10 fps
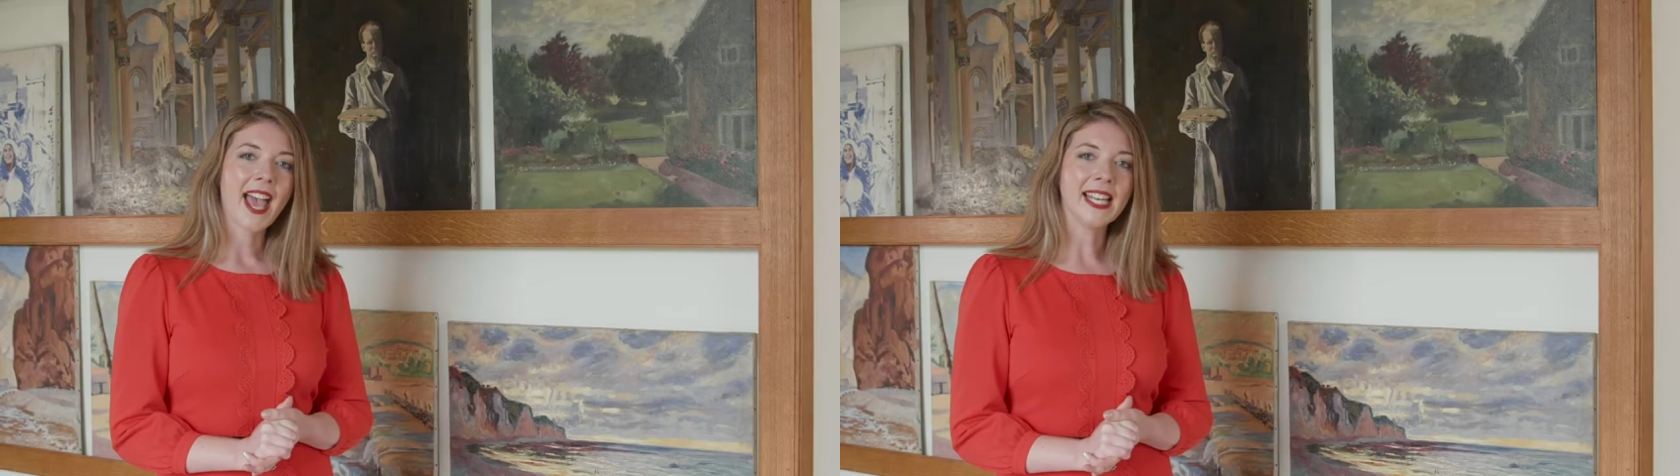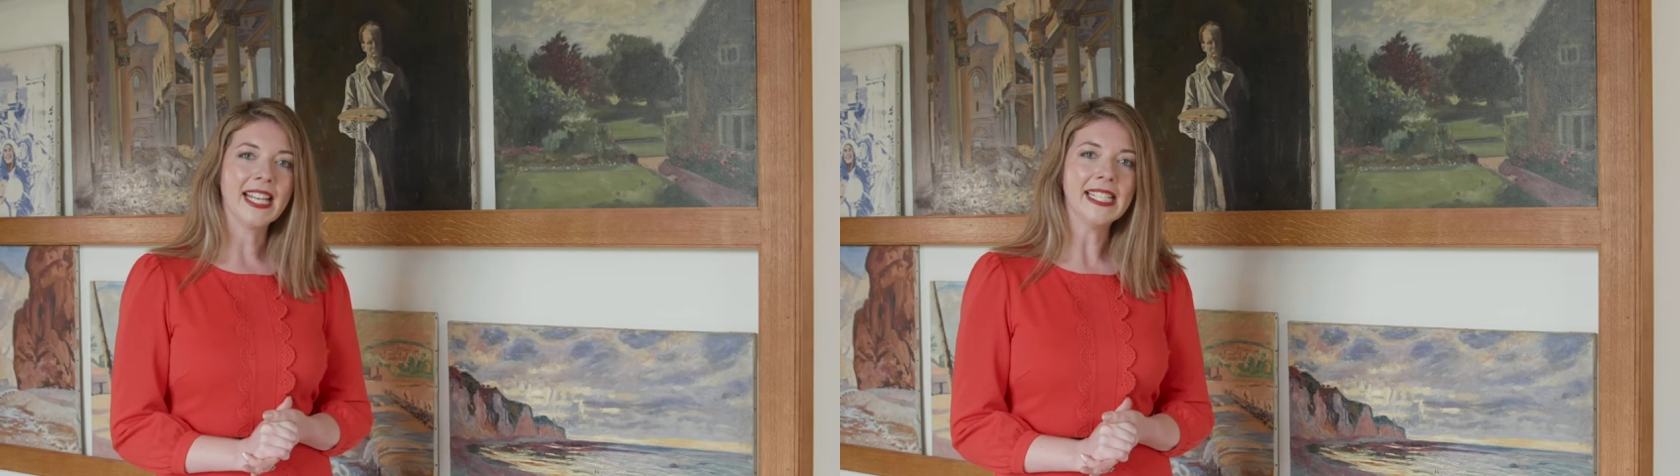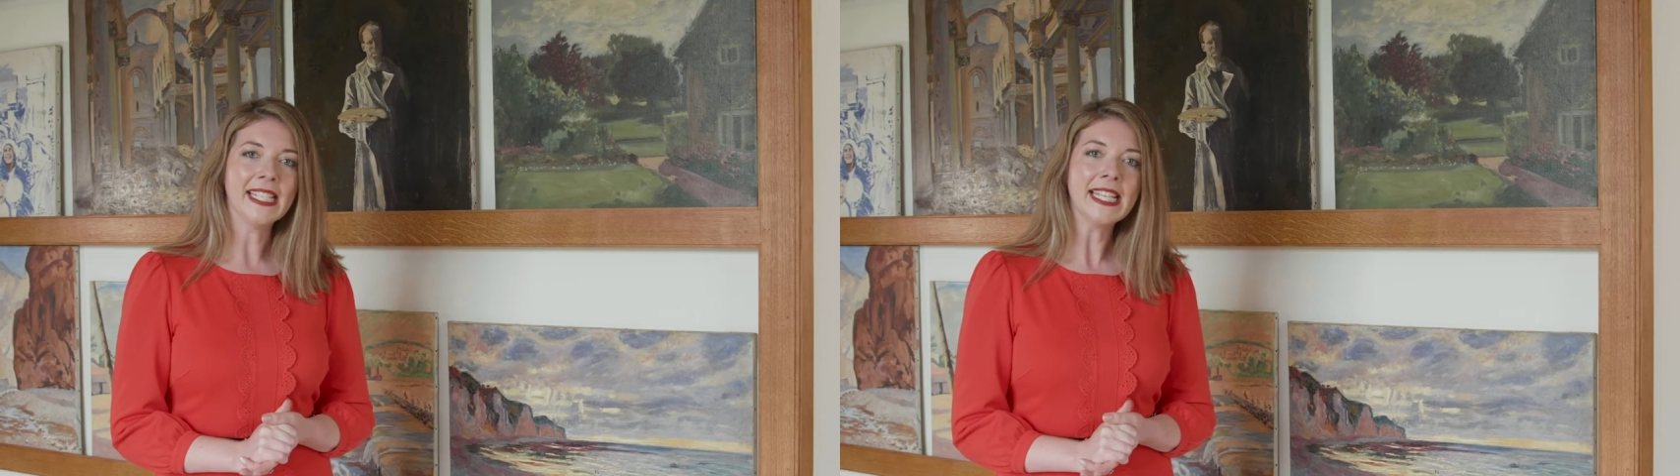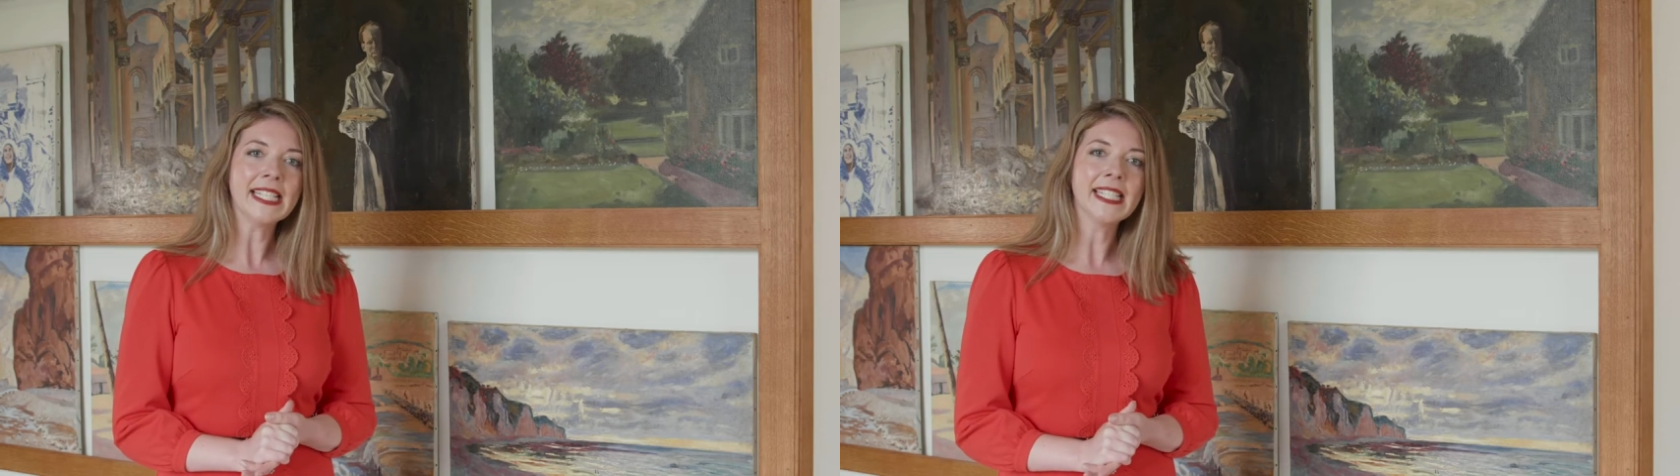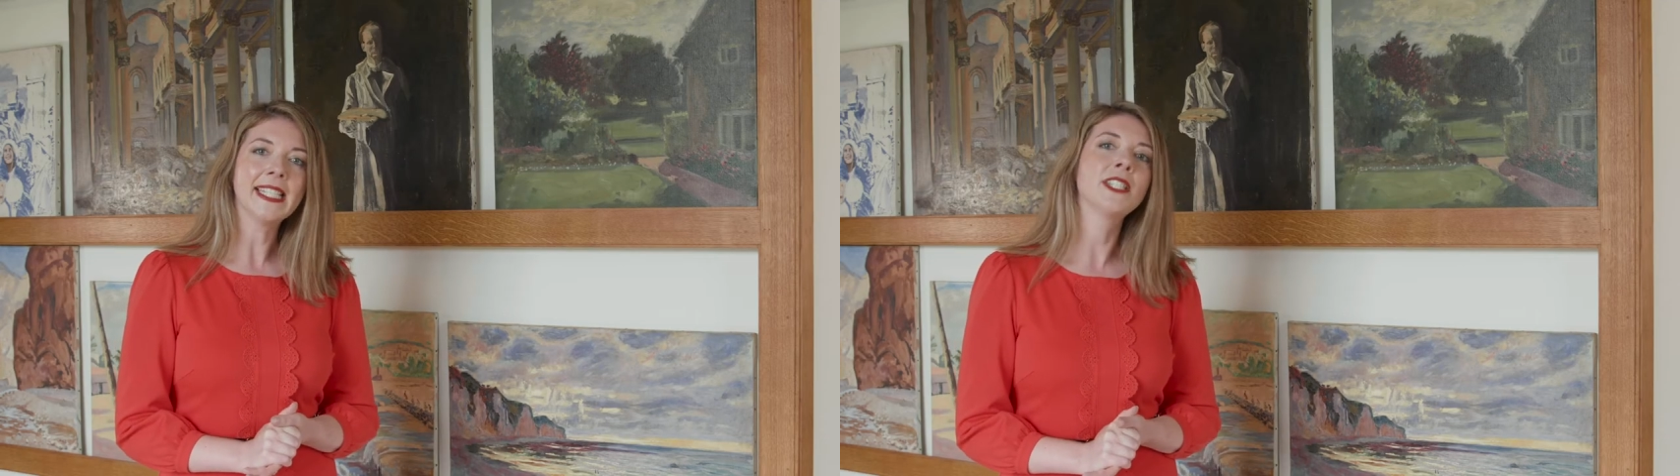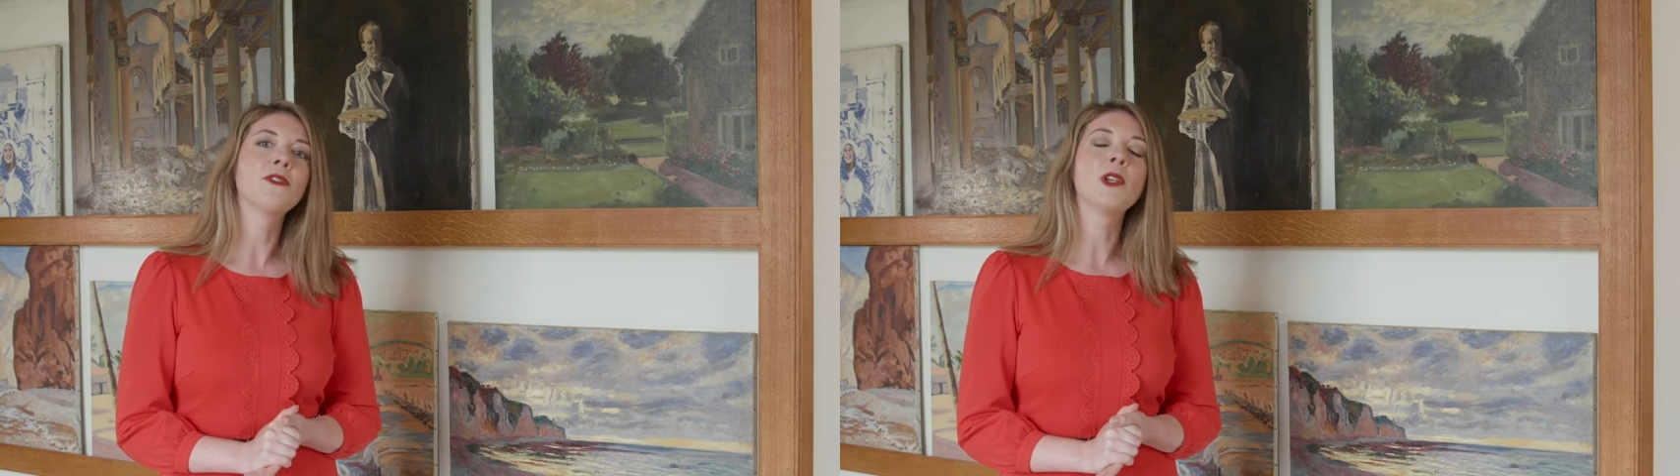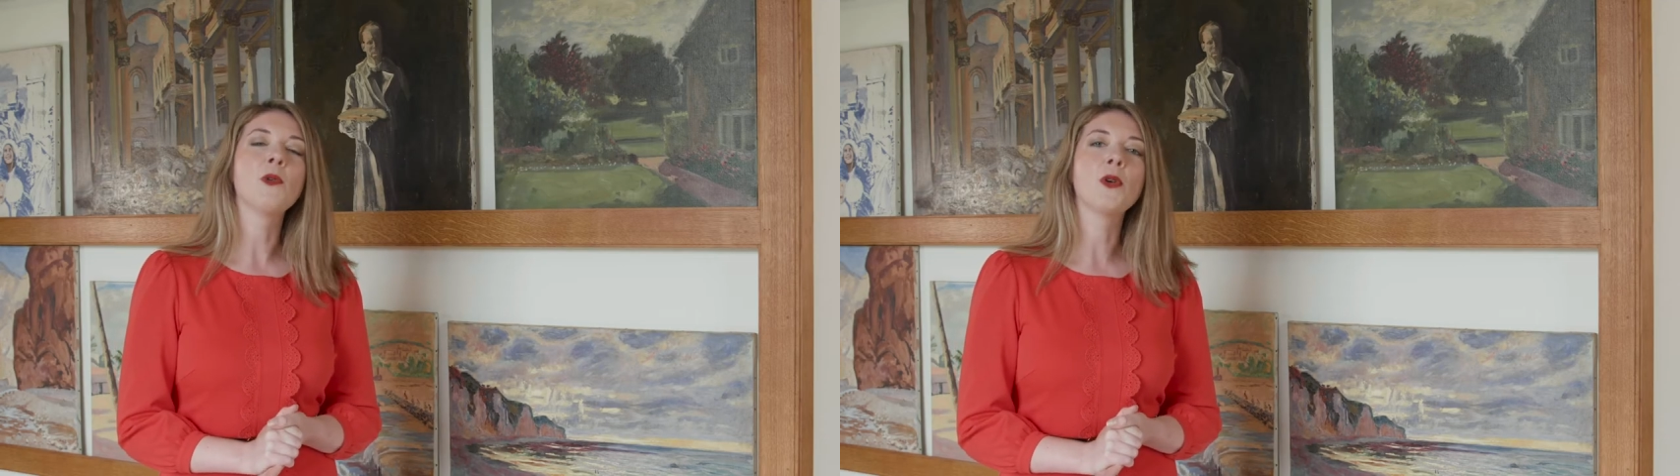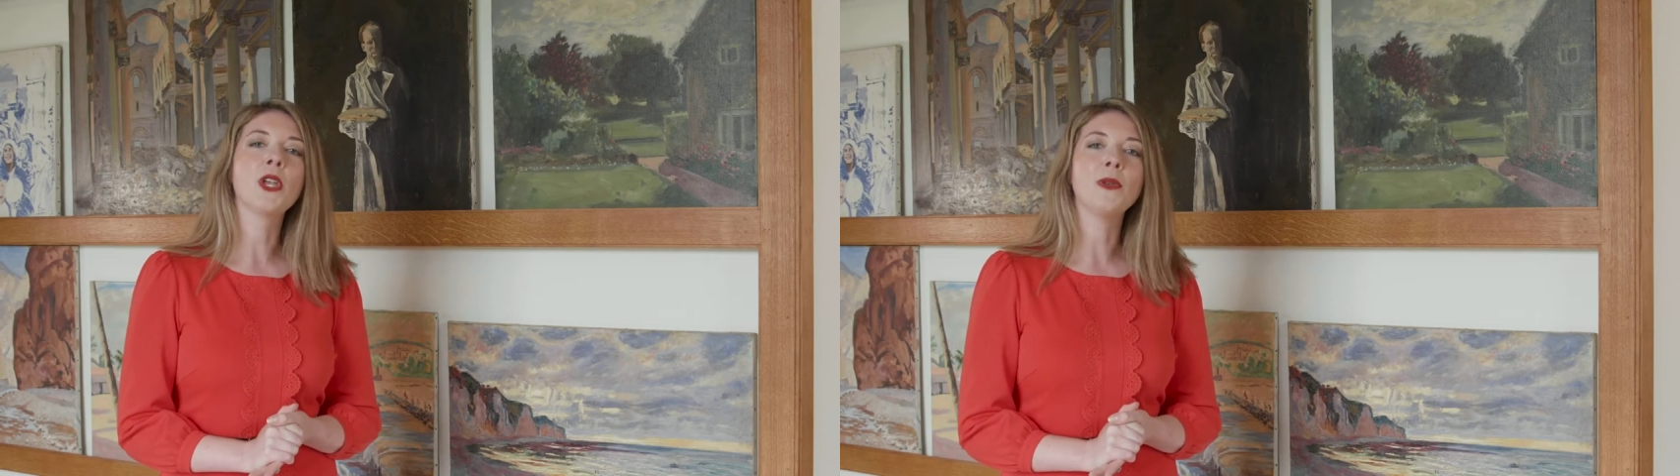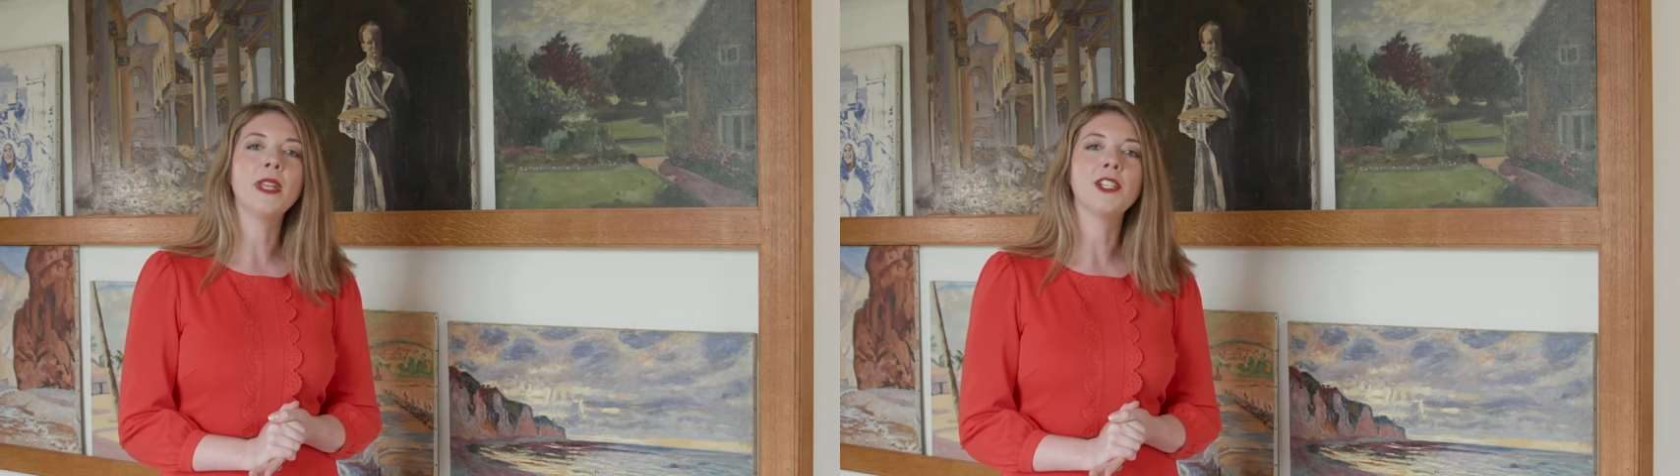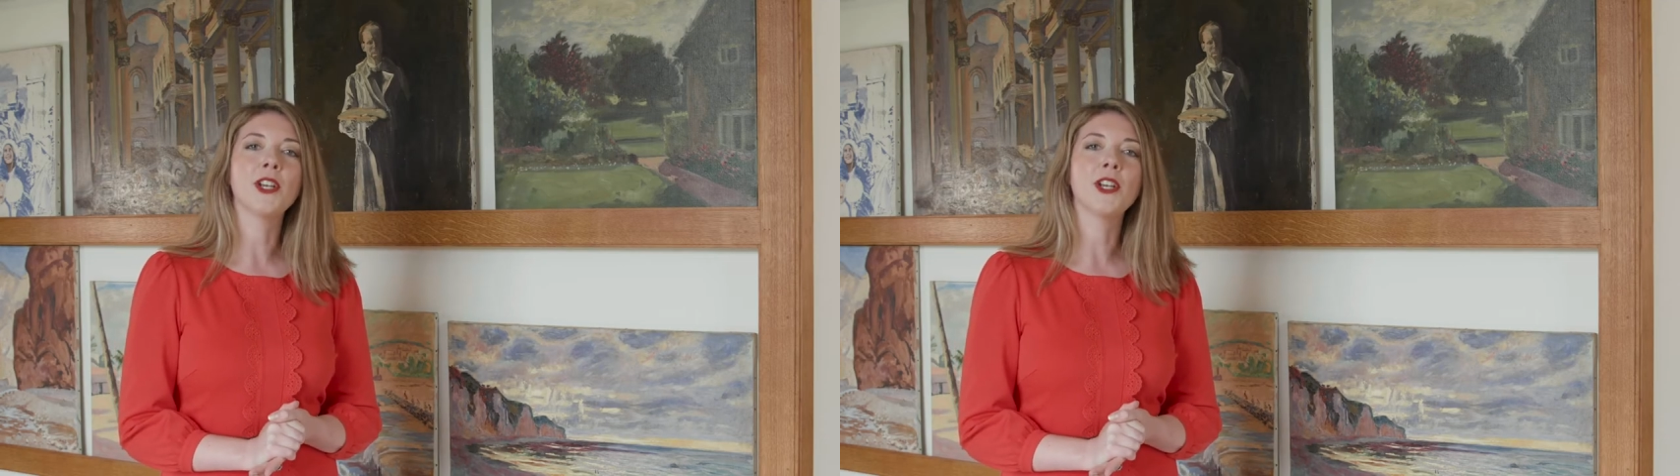and he sees his sister-in-law Gooney